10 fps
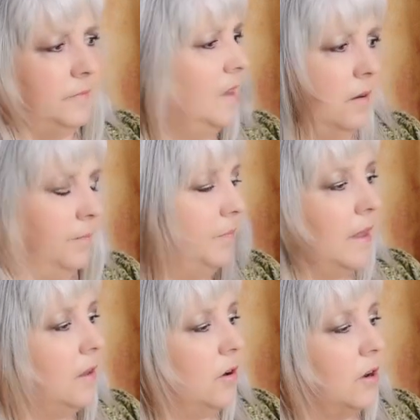no.
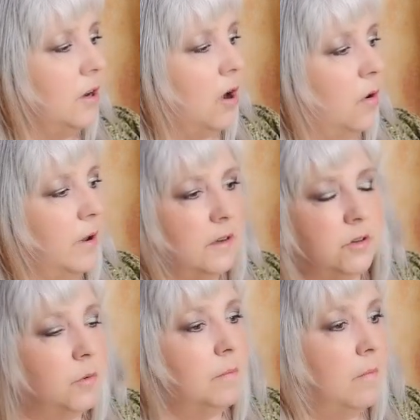You're going to go
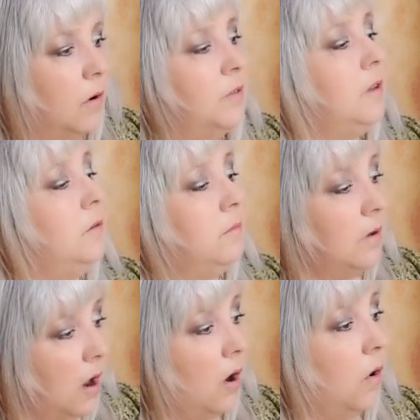into a mode that you
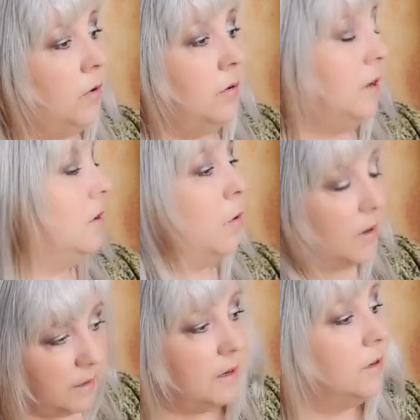know you can
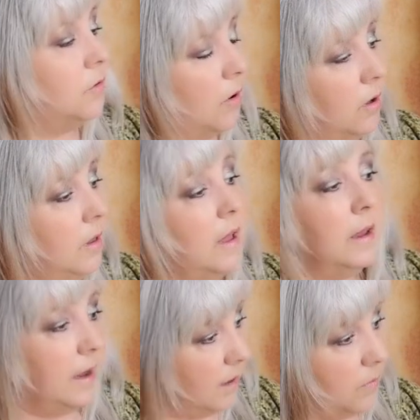quickly control,
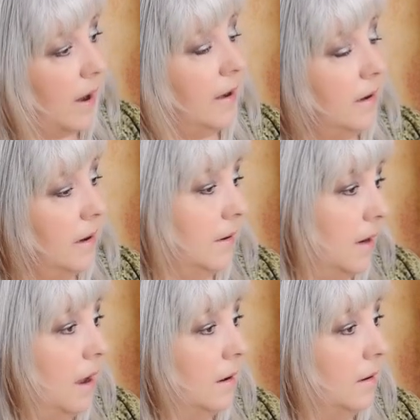get it right, and get
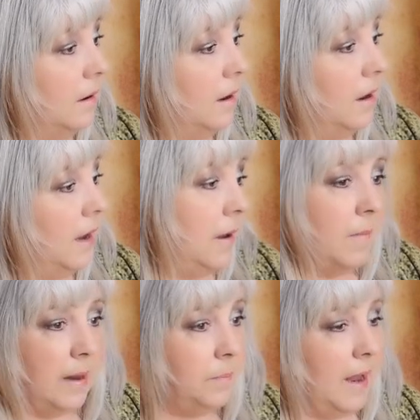done. It
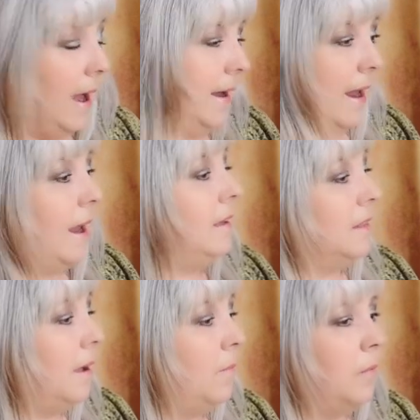might be IA at
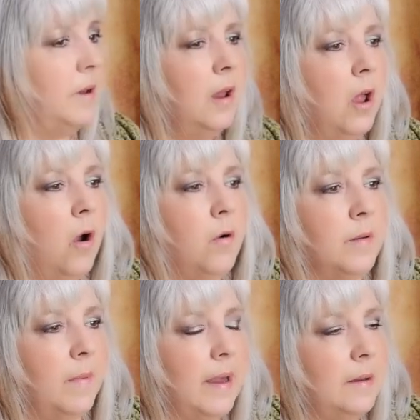that moment, or
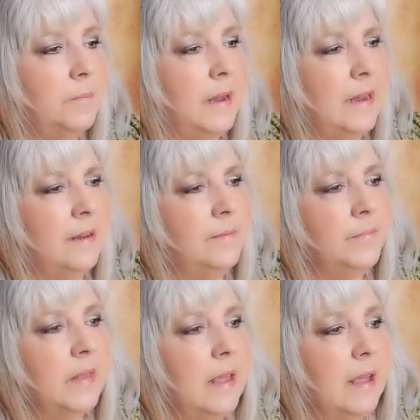it might be
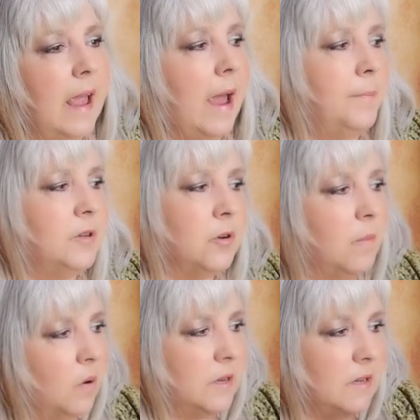aperture
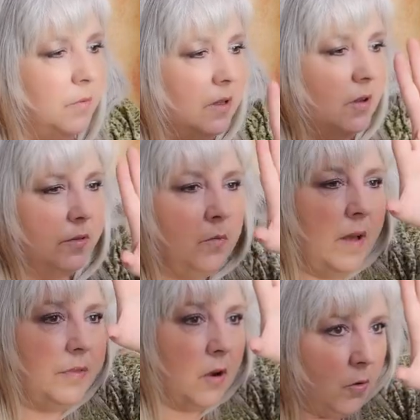mode, because I really only
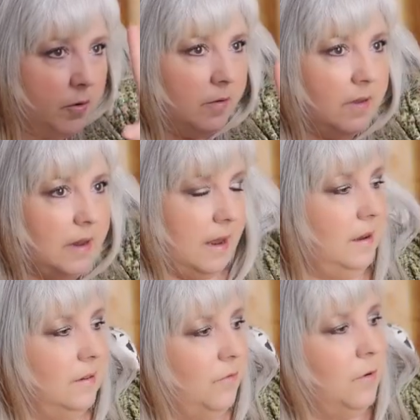want the corner of the
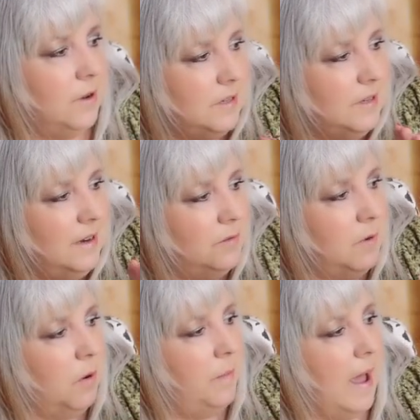cake in focus, and as
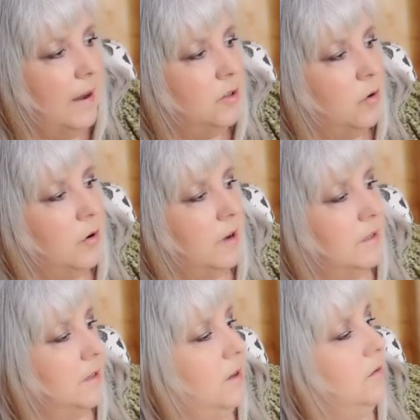we go back toward,
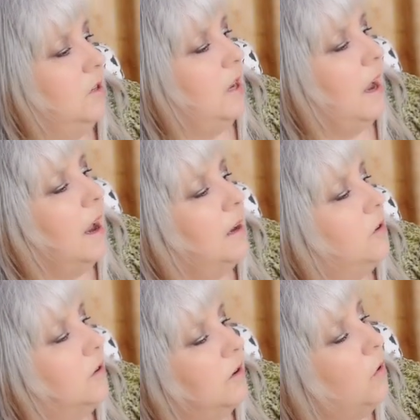it's a huge cake, toward